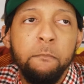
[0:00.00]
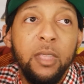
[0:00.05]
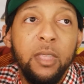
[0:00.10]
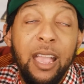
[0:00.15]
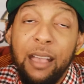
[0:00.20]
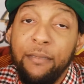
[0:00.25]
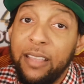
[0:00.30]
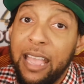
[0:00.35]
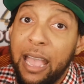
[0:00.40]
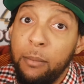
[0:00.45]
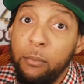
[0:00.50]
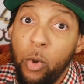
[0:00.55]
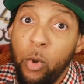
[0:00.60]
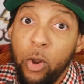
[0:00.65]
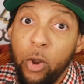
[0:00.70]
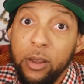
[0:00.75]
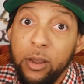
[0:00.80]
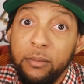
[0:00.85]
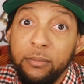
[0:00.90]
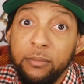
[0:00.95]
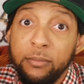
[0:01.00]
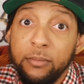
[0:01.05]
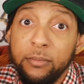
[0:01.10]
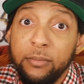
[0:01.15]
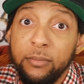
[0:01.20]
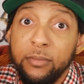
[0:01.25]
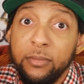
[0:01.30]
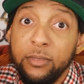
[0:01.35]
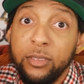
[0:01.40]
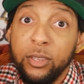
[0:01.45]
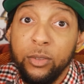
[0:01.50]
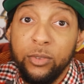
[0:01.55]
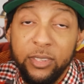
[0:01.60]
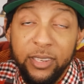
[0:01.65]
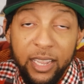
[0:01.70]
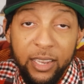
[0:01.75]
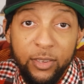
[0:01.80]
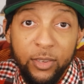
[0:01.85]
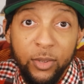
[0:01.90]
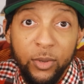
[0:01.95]
I've got more, so
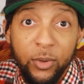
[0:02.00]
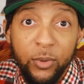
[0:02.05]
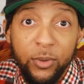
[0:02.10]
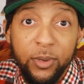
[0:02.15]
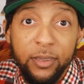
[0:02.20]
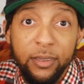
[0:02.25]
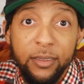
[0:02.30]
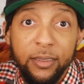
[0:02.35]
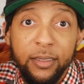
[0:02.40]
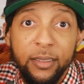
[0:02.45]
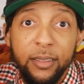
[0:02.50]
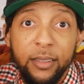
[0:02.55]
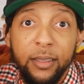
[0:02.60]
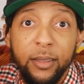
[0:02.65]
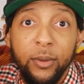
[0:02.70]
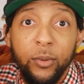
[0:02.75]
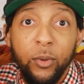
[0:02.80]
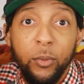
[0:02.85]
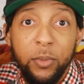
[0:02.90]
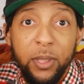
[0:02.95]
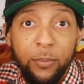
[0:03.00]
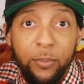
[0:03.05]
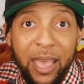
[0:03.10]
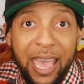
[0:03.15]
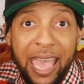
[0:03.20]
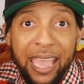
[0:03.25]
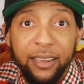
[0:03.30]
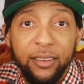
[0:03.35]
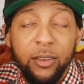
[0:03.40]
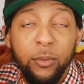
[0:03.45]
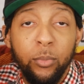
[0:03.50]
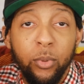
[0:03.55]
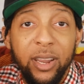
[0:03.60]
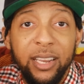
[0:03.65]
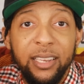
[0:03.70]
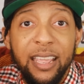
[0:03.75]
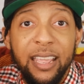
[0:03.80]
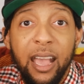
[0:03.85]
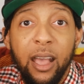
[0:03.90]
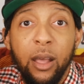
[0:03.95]
stay tuned. We'll be back to
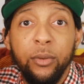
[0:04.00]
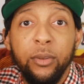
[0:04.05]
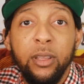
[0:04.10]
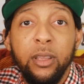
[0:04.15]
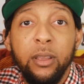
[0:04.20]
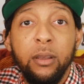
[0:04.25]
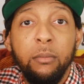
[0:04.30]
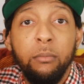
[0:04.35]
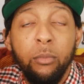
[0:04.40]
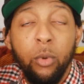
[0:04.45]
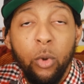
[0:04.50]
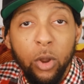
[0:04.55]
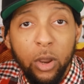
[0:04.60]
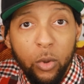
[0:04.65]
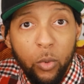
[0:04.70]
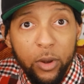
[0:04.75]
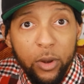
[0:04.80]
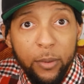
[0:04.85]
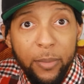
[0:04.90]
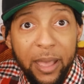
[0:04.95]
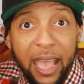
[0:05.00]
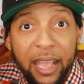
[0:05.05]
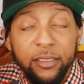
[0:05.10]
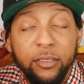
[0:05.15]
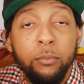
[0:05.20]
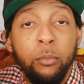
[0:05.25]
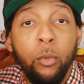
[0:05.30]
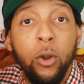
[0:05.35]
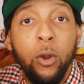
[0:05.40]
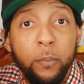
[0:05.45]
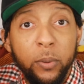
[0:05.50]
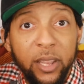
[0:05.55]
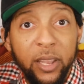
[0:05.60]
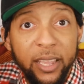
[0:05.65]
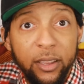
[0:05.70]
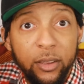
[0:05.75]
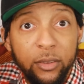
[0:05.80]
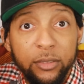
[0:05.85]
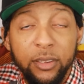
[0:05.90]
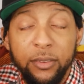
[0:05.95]
break down more quarterbacks, more
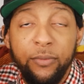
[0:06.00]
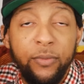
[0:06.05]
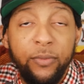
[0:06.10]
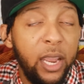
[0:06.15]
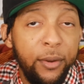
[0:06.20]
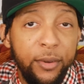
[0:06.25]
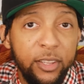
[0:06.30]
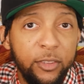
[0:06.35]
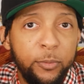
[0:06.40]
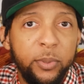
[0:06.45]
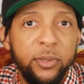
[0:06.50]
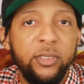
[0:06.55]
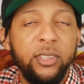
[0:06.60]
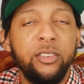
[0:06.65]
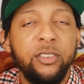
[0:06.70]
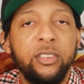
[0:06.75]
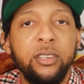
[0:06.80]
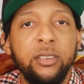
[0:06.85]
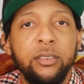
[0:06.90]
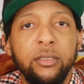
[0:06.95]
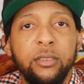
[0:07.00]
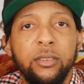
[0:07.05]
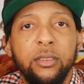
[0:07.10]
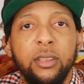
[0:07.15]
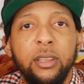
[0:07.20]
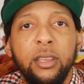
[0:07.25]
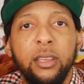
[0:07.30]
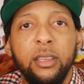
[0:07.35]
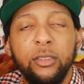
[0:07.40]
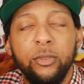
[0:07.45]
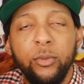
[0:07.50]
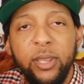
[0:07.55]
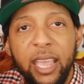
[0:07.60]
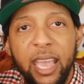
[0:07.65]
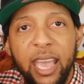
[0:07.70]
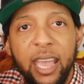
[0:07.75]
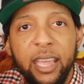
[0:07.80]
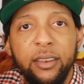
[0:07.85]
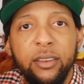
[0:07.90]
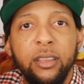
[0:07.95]
players at various positions as we
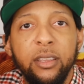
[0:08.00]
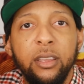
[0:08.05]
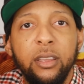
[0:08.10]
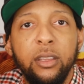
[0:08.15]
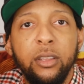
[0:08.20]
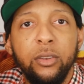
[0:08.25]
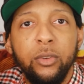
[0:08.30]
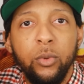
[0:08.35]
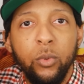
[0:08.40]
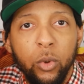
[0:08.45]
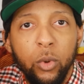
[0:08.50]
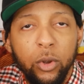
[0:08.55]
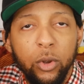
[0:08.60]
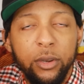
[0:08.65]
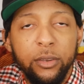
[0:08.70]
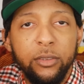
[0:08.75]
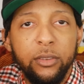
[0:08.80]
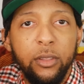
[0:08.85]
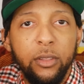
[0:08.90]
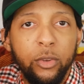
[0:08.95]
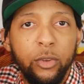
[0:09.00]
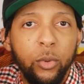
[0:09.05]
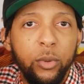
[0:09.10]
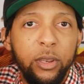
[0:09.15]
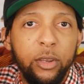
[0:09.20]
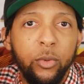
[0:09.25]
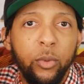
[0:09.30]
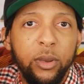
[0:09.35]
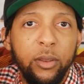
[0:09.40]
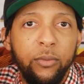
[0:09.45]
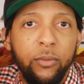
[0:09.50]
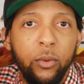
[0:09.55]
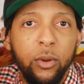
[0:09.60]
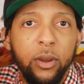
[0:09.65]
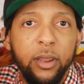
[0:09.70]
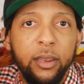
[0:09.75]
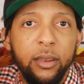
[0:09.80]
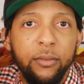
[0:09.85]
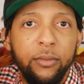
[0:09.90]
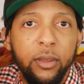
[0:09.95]
head towards the 2024
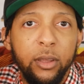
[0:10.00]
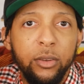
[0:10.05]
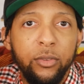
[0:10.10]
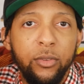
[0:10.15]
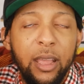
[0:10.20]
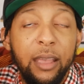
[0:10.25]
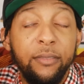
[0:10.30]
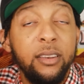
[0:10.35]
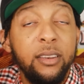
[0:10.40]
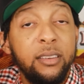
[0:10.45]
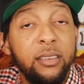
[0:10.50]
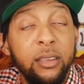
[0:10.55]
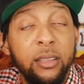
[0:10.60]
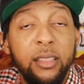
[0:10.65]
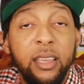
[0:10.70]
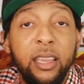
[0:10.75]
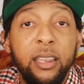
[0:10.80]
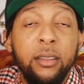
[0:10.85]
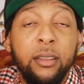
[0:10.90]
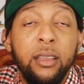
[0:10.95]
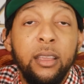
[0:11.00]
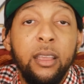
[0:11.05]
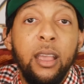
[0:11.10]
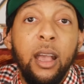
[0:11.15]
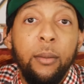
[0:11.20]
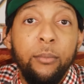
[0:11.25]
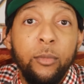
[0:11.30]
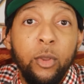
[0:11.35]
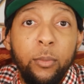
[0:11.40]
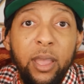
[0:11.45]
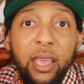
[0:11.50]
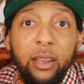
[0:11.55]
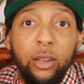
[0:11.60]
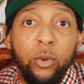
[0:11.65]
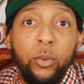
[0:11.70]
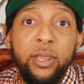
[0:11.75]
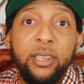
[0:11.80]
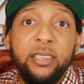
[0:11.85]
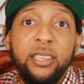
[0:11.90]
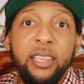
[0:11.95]
NFL Draft. Until then, I'm your man,
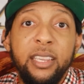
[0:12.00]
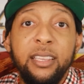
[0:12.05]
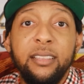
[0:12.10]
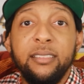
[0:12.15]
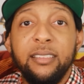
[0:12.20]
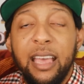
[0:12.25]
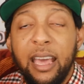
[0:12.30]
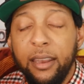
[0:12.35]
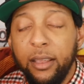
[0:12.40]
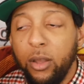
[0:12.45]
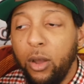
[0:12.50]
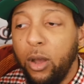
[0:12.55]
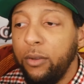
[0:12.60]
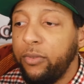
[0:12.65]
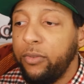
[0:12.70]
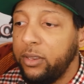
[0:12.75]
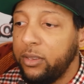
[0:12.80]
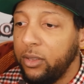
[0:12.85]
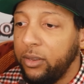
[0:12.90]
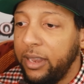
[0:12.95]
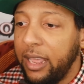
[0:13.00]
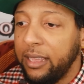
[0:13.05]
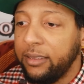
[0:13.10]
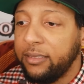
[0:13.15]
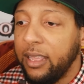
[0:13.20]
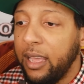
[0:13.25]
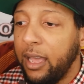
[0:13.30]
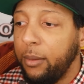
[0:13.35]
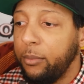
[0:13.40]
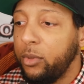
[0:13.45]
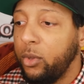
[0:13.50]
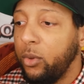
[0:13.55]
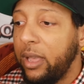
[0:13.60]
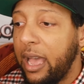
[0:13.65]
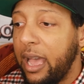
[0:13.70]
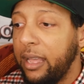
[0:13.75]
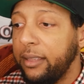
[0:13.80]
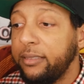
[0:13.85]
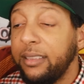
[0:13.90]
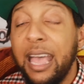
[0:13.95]
Louis T, signing off. Until next time, you
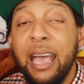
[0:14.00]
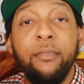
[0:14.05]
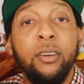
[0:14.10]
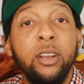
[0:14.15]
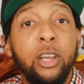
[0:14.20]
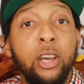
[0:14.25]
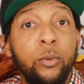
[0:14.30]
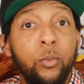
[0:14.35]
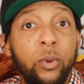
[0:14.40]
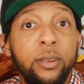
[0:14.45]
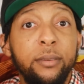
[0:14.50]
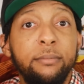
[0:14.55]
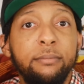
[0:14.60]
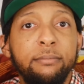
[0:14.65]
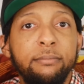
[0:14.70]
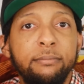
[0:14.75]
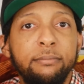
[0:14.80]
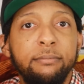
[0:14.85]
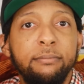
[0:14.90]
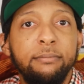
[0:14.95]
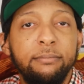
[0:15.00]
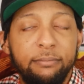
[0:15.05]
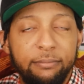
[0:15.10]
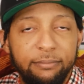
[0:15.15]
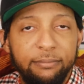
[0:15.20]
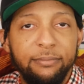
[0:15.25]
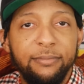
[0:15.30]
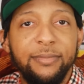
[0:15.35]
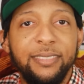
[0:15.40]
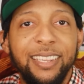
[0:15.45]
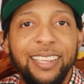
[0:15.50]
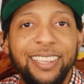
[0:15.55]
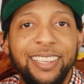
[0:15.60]
guys have a good one. Take